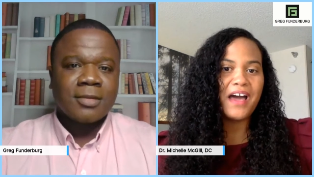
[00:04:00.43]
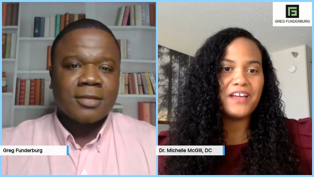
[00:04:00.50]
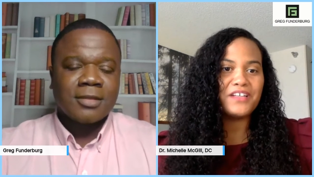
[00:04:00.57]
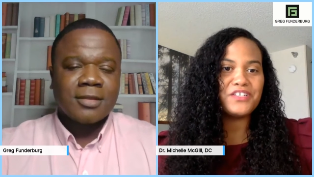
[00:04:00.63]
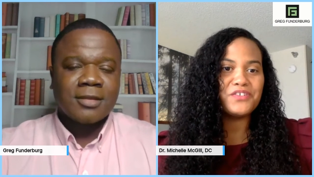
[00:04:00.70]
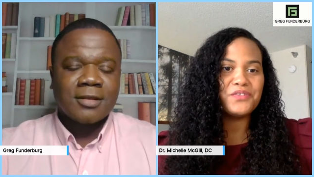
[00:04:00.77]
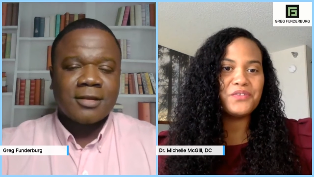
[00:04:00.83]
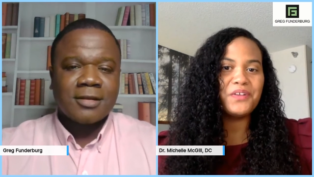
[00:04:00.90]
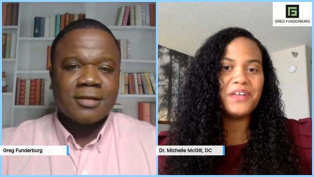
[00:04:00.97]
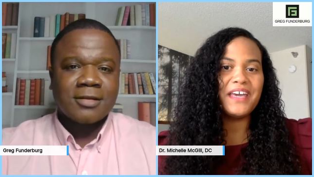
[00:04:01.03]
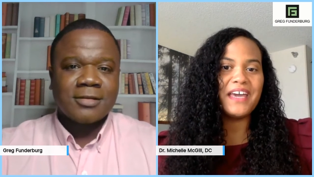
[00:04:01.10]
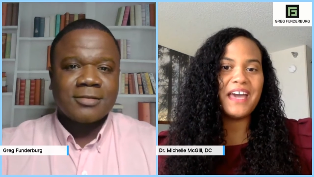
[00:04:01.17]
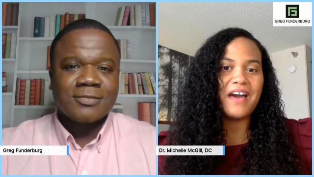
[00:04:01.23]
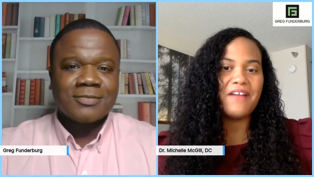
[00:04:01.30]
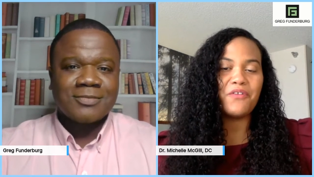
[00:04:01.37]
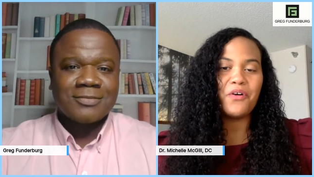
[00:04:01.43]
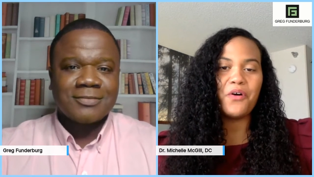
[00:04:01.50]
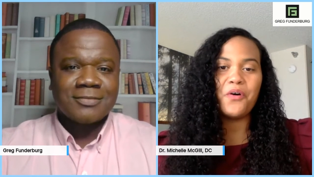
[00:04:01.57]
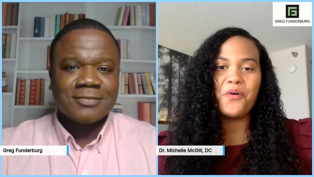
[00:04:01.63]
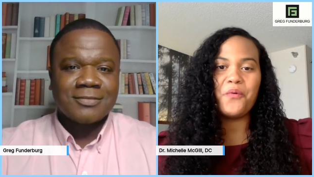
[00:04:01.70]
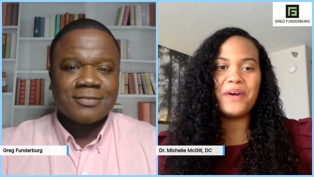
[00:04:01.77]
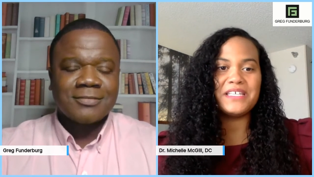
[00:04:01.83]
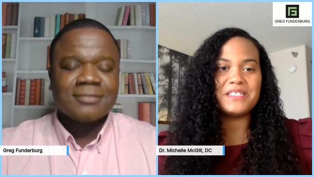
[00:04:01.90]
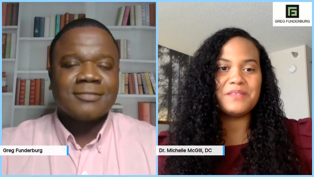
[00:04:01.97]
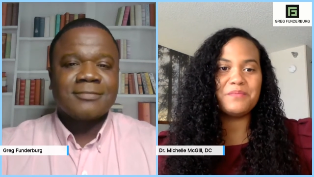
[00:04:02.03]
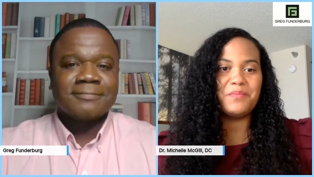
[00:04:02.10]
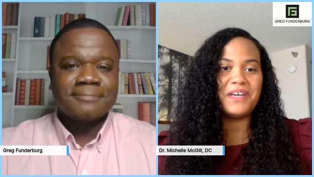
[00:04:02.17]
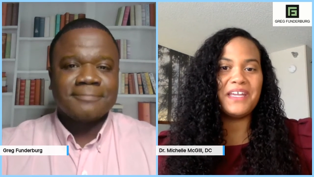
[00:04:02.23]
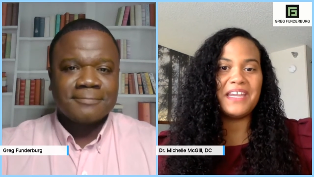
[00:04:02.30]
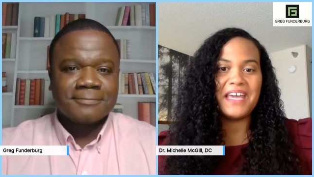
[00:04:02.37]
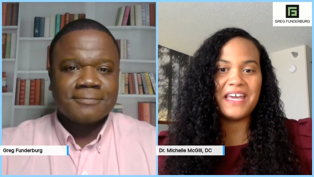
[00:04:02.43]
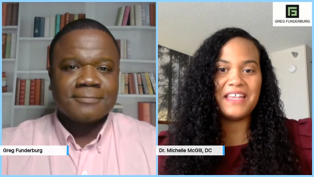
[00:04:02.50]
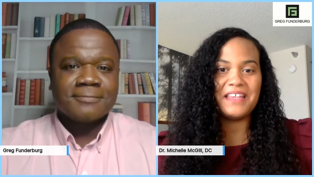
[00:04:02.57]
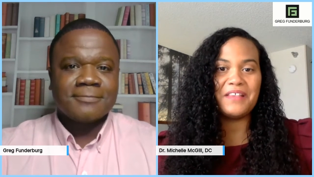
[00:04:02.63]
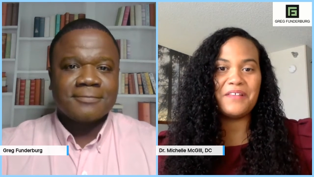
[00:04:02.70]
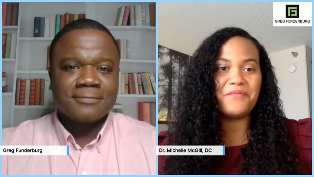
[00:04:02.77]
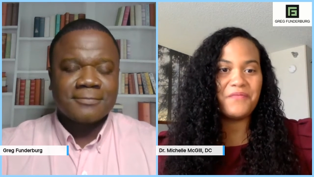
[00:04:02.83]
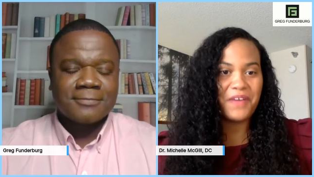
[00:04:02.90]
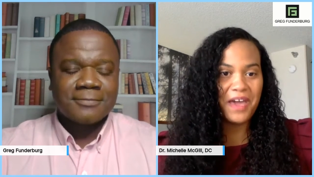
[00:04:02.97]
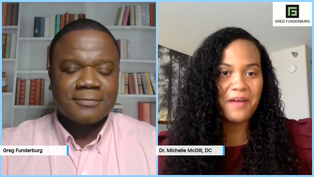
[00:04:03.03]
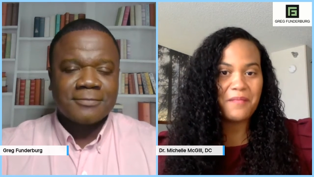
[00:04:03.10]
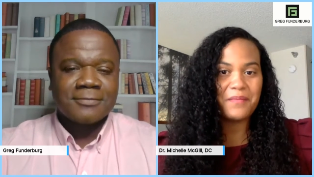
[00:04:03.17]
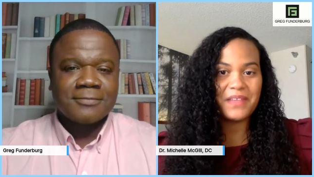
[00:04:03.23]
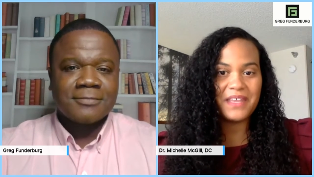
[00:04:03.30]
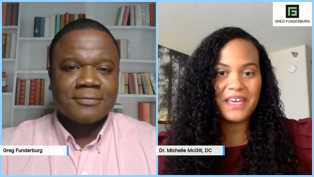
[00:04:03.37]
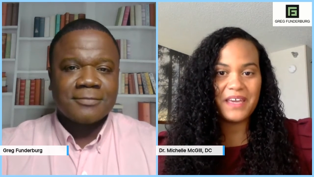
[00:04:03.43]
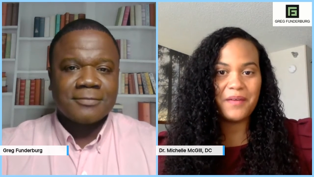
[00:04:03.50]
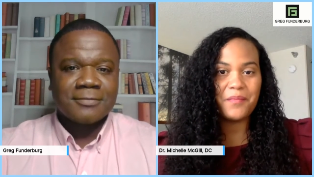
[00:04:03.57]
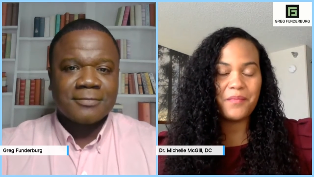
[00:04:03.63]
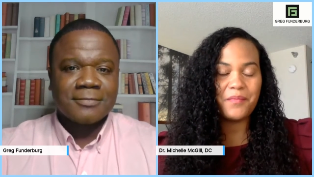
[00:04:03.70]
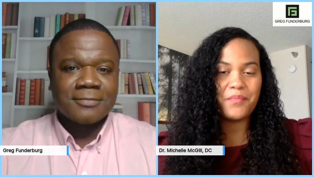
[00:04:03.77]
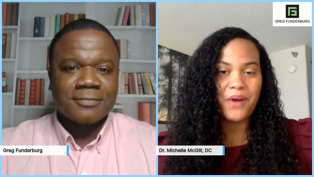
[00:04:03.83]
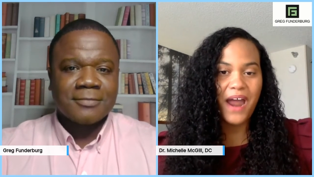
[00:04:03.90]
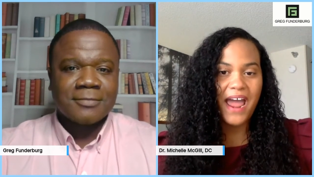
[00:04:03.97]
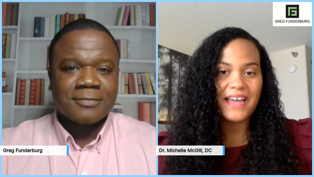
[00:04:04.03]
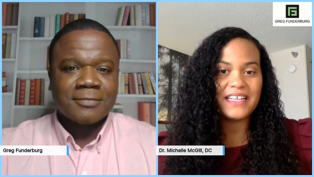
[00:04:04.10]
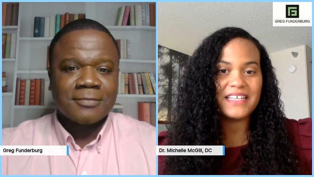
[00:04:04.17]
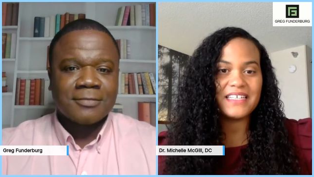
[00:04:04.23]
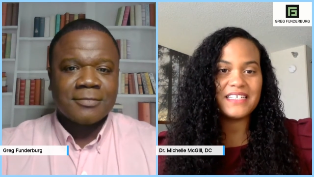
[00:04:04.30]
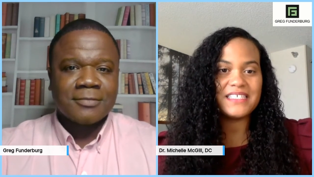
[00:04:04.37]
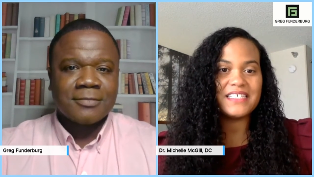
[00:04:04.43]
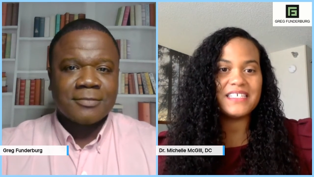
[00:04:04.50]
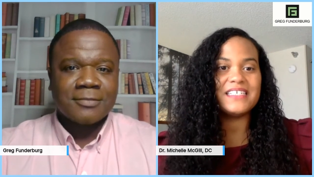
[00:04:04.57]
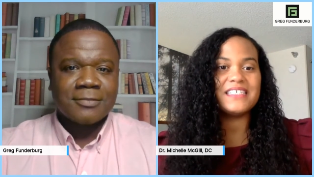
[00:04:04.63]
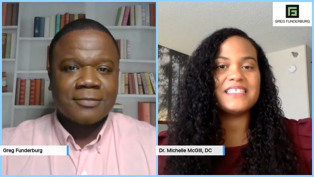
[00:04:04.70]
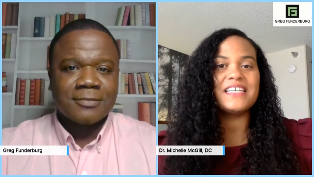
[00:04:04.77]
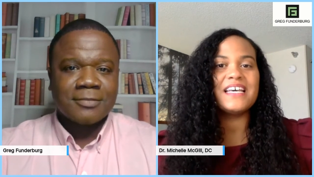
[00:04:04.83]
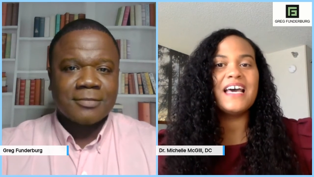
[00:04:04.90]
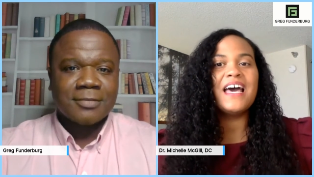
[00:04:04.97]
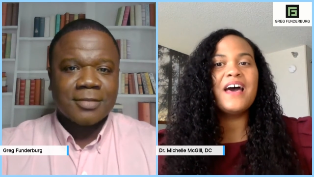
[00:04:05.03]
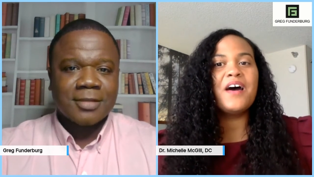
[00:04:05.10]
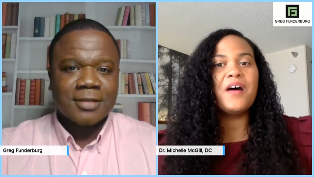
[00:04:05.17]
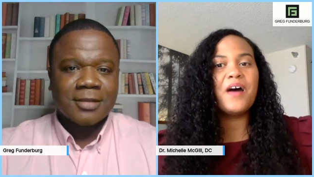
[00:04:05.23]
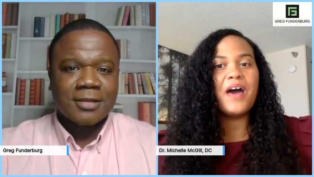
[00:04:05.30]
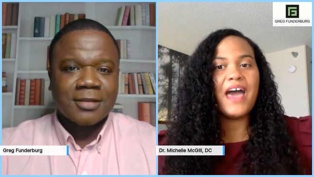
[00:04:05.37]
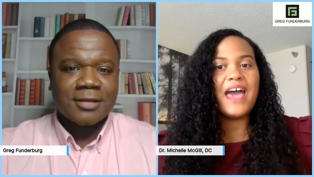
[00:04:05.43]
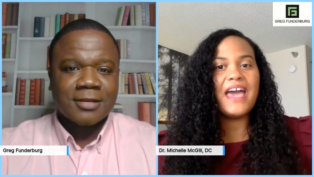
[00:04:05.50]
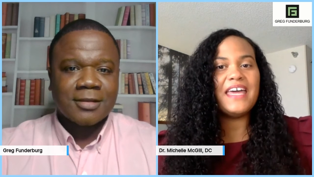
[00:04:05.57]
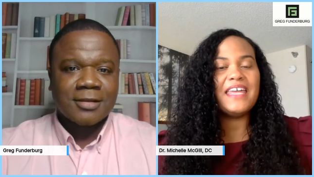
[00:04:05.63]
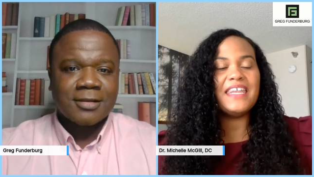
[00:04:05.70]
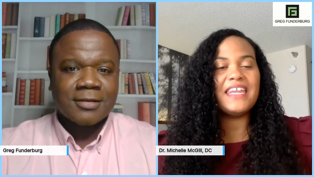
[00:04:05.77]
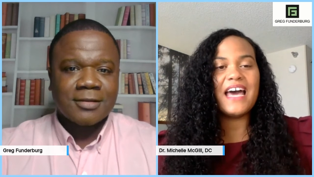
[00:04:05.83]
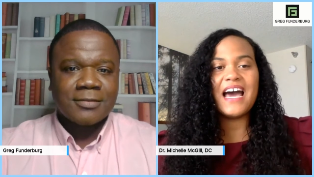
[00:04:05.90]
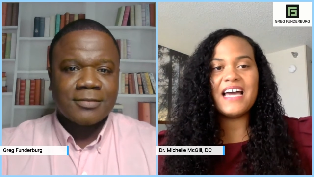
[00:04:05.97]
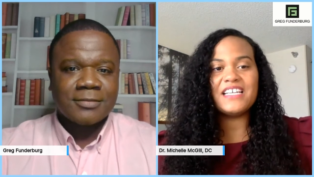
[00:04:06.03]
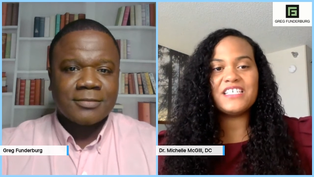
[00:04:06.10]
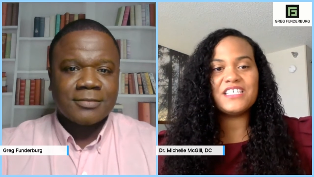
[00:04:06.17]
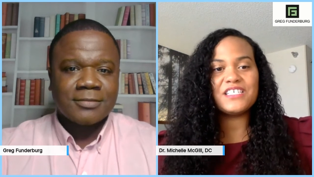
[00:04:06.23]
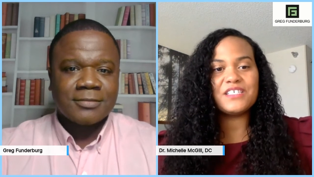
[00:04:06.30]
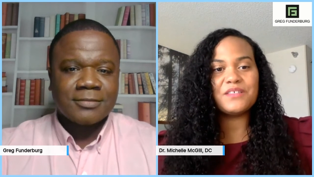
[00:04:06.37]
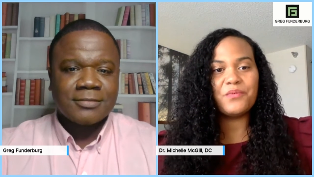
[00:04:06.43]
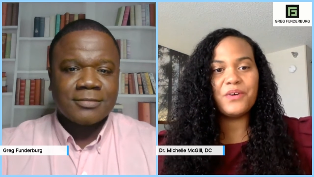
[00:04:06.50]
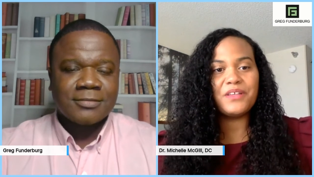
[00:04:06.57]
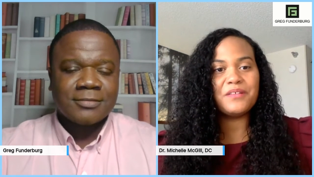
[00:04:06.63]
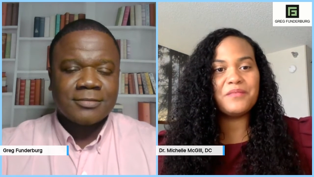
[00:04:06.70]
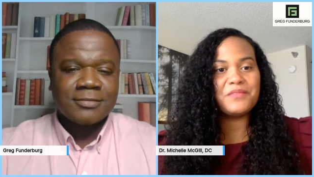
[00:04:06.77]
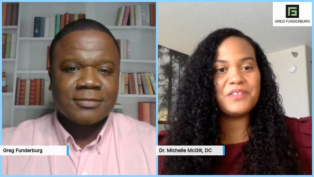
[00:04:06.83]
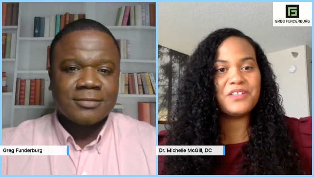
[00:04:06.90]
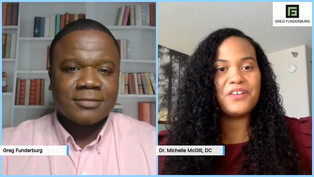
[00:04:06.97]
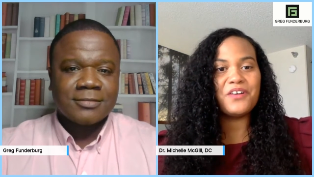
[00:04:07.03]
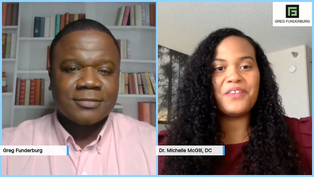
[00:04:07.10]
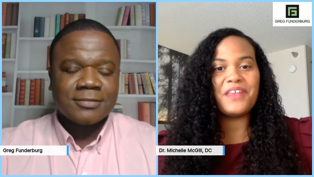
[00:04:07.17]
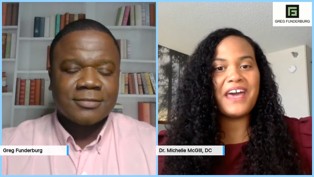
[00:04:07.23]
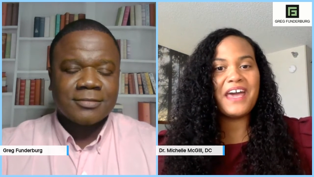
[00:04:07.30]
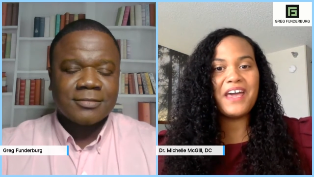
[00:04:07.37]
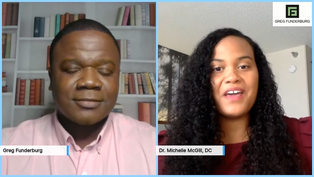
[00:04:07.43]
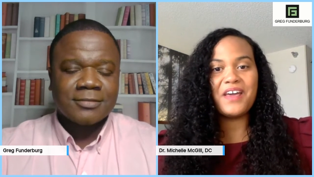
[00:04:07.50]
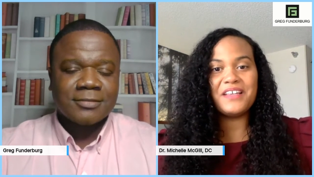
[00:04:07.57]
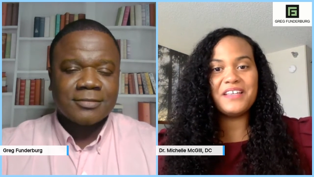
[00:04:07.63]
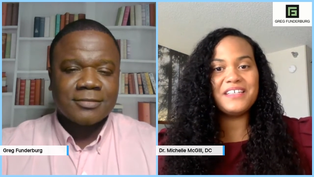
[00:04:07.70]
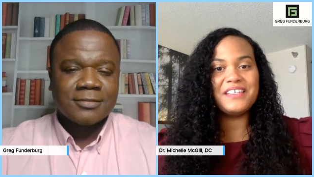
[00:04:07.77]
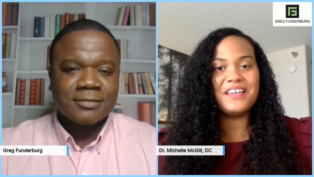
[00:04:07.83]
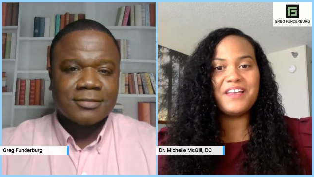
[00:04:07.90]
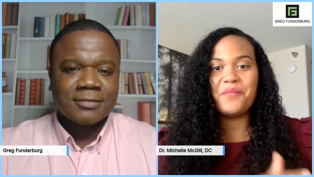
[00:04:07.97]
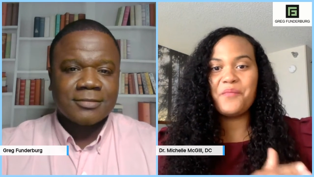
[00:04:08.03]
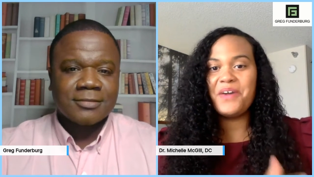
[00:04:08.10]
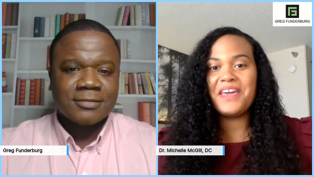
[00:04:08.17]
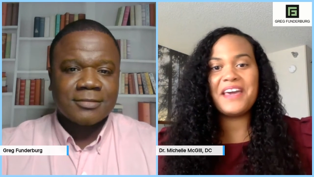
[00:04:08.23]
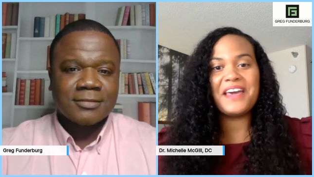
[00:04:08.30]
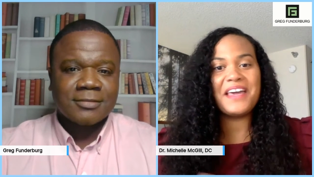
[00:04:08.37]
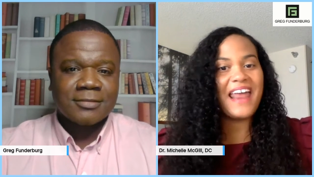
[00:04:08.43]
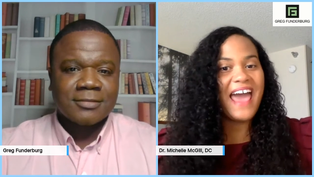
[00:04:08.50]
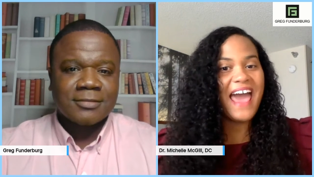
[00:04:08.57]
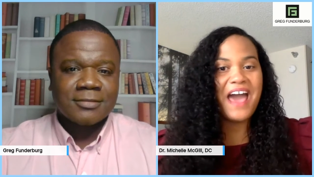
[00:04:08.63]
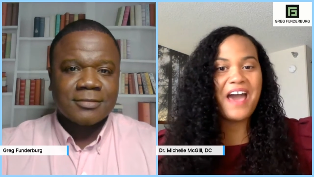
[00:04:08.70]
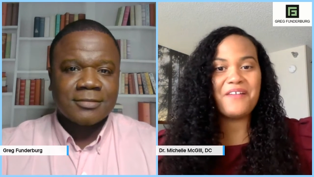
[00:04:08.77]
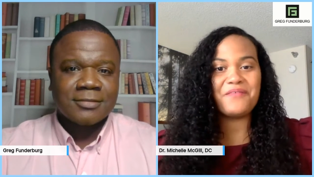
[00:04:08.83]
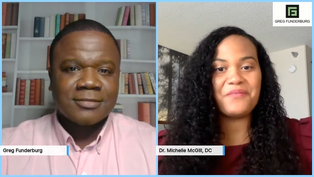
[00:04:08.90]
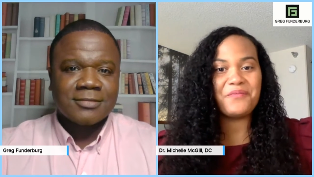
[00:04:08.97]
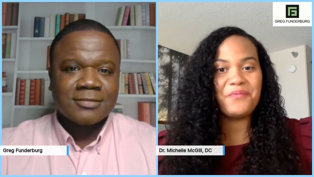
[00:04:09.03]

Speaker 1: I truly have always been in the family practices. And I just want them to know that we can have